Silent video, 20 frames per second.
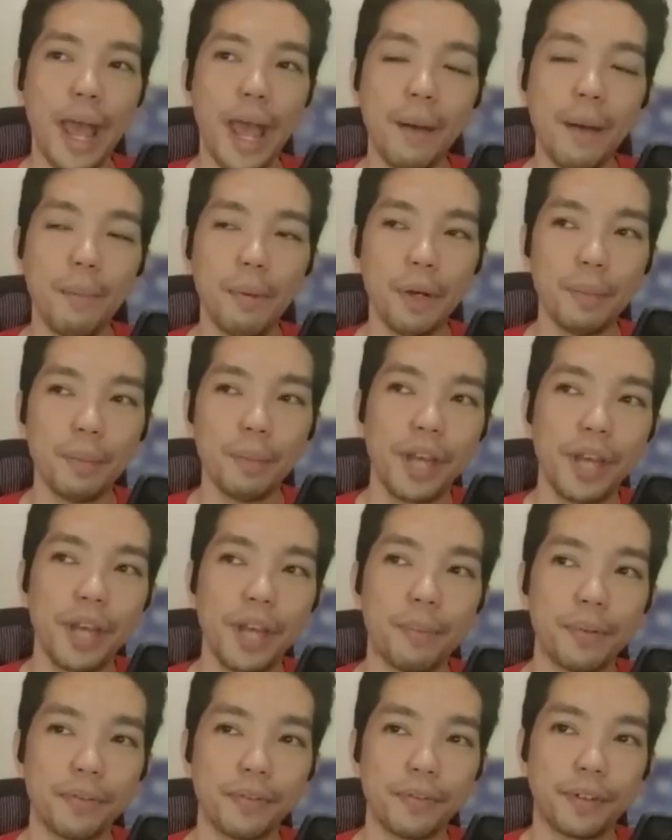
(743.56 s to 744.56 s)
album
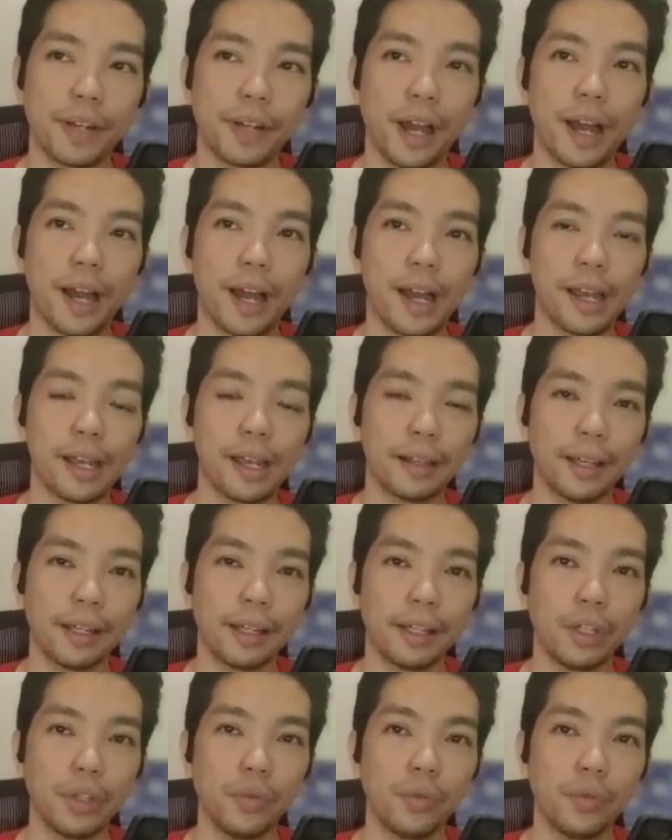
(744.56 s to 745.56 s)
type of guy,
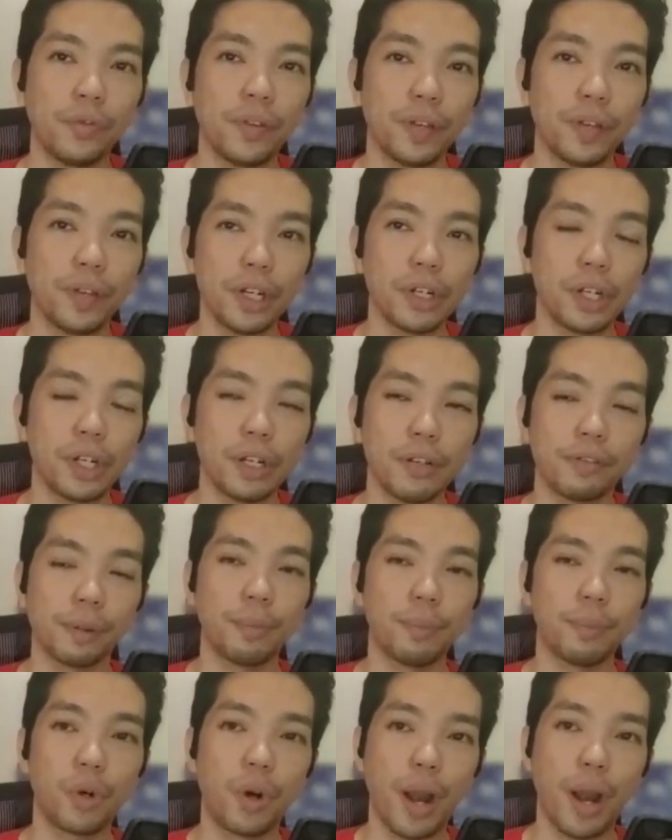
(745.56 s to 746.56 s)
like you finish mm-hmm. it
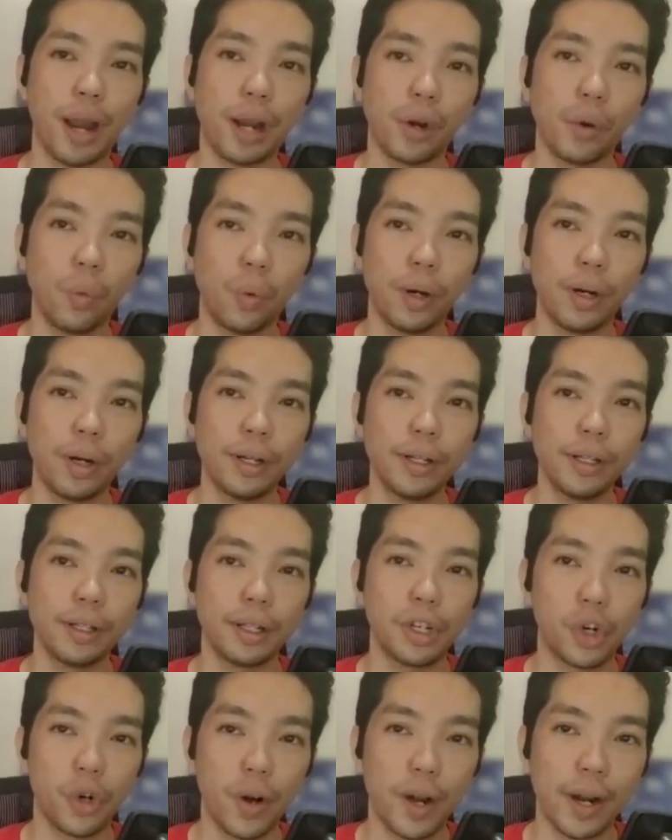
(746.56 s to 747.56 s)
from track one
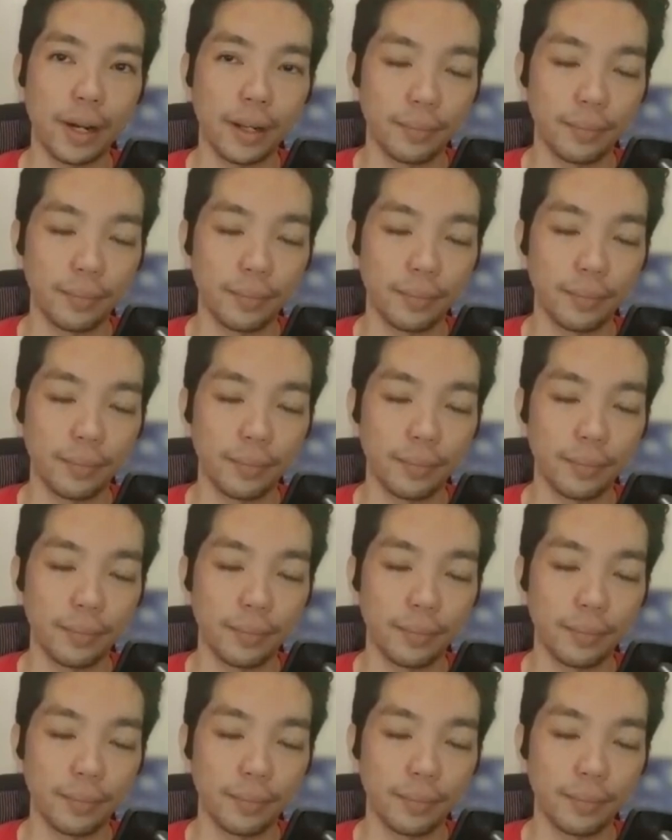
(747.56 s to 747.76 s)
to track